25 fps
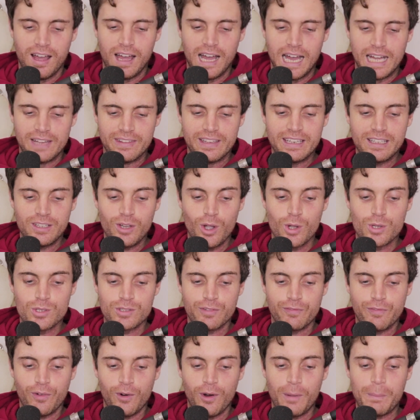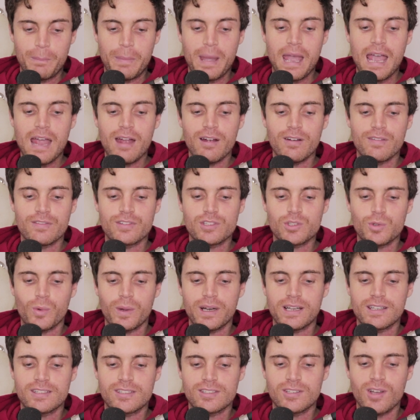then he goes, for a pair of
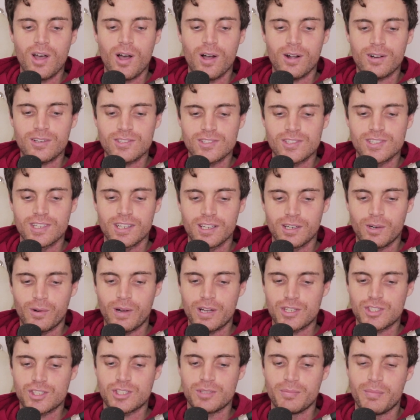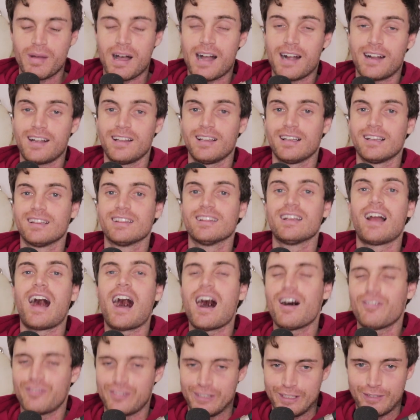sweaty socks,
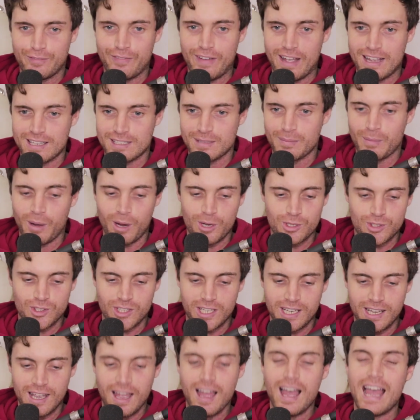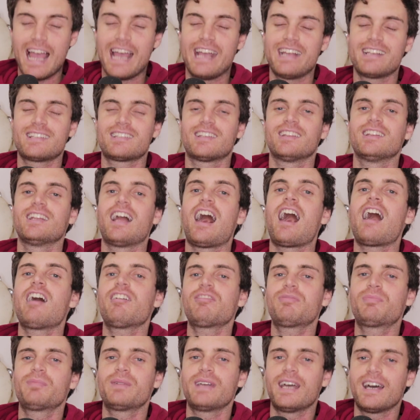Laughing face emoji. He's
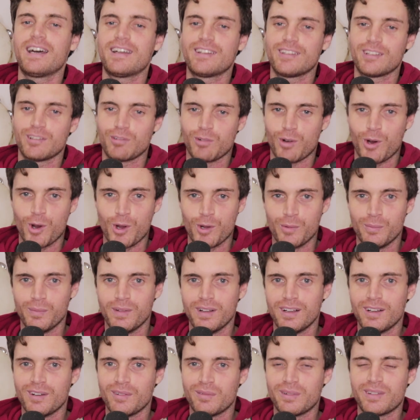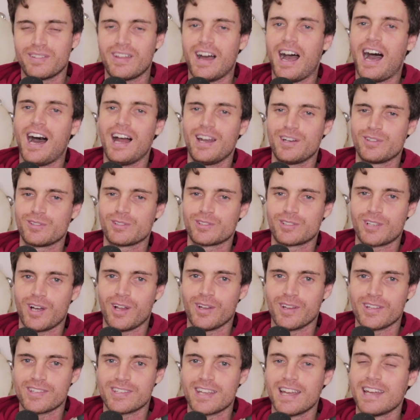laughed me out of the room with
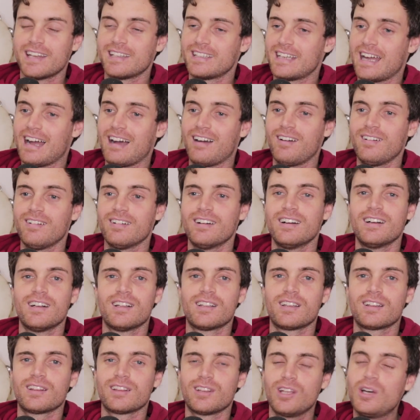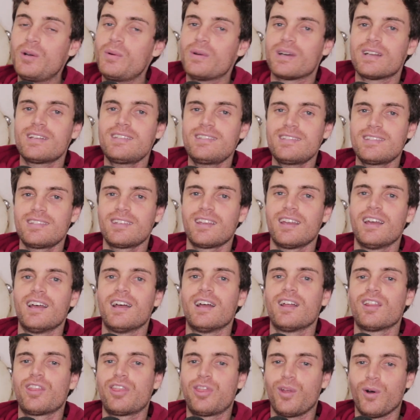$100. Now, Lewis
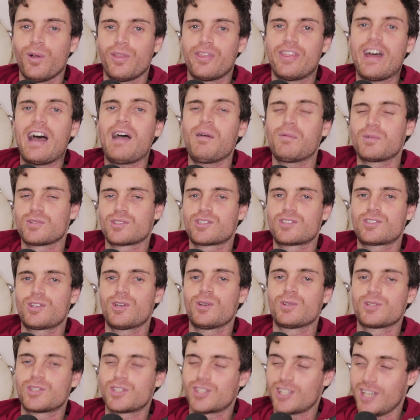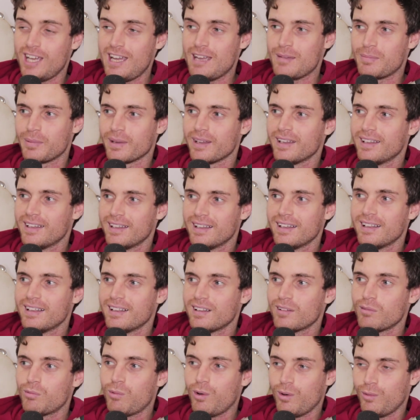thought that was too cheap.
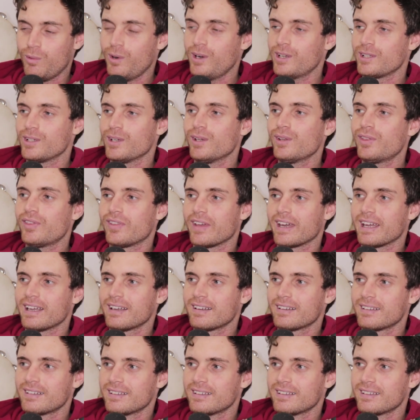What do you think?